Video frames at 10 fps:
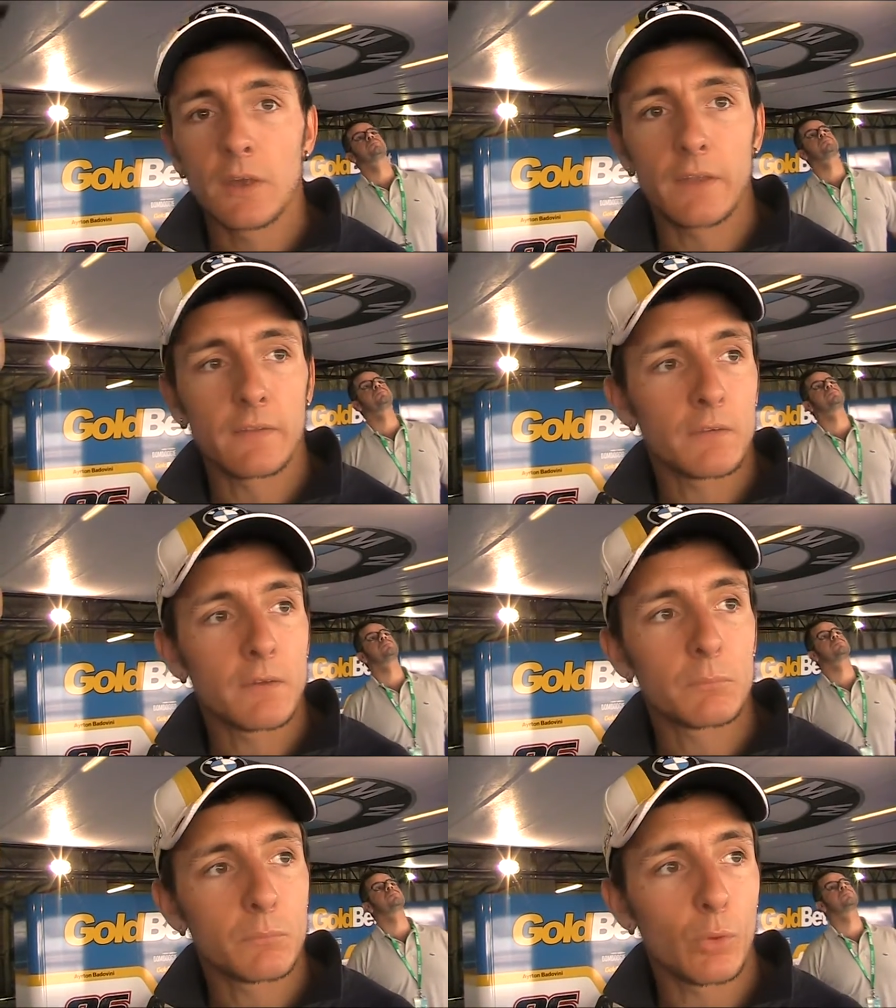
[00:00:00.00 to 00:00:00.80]
and I
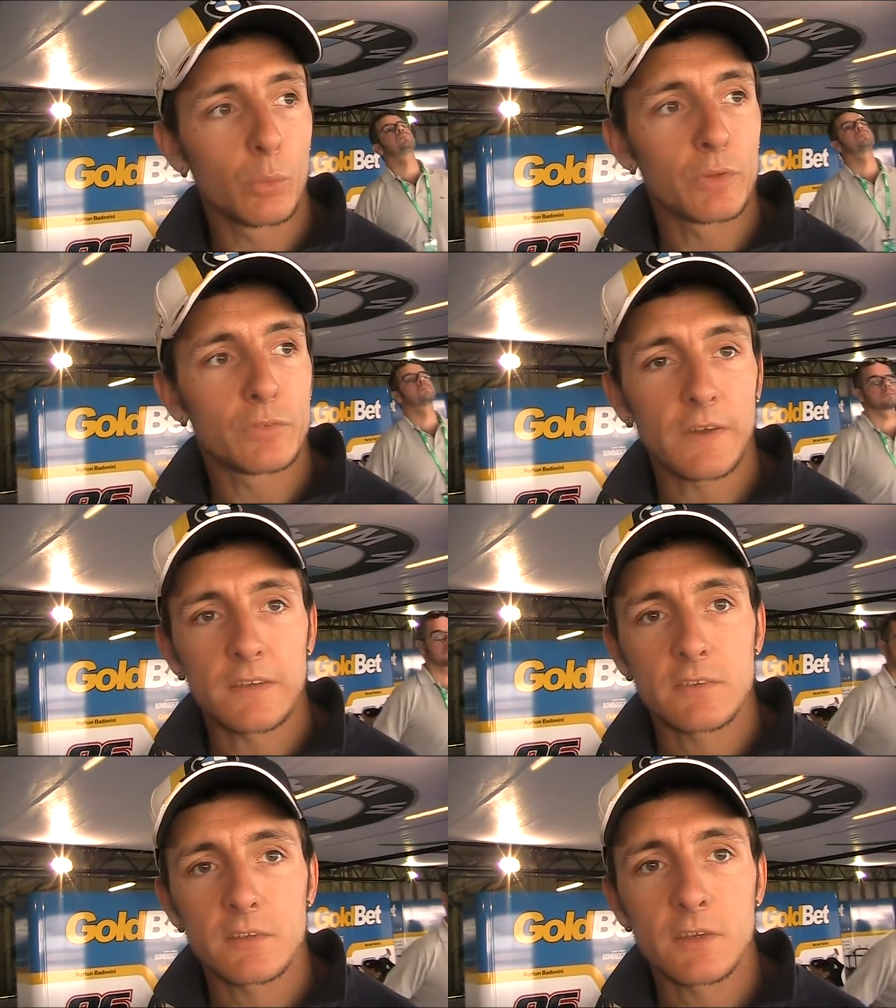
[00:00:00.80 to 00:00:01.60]
am always
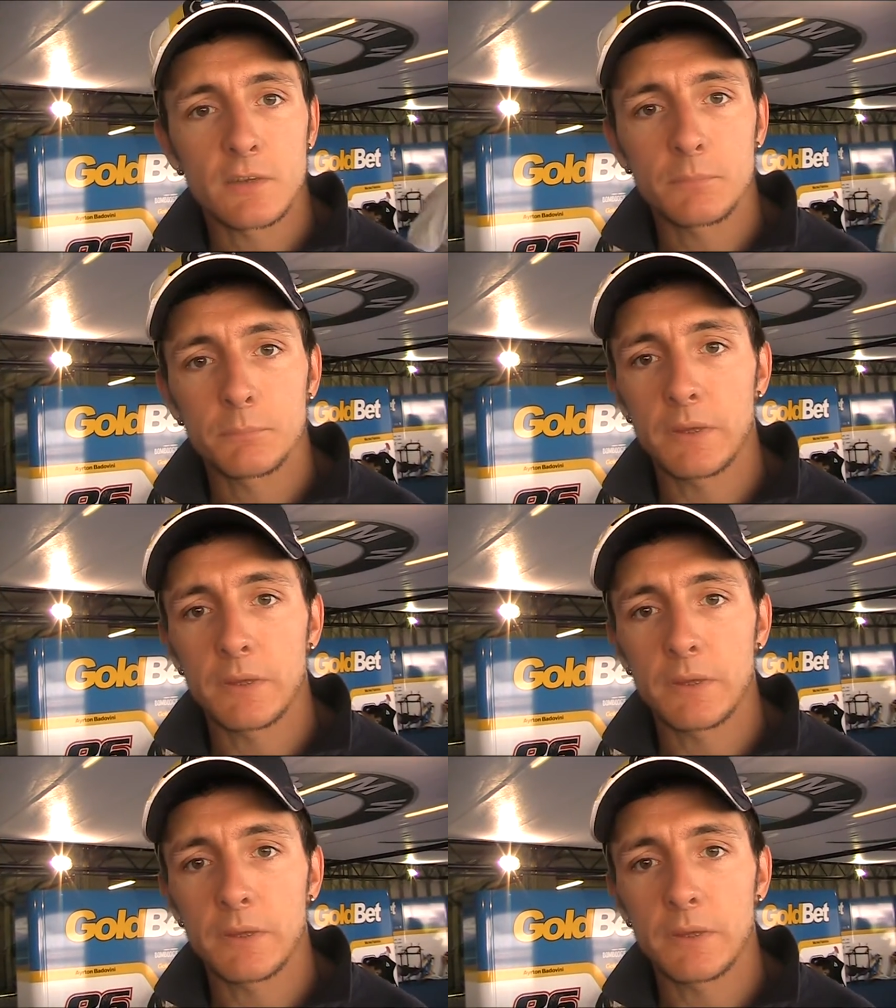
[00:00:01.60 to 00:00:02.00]
fast here.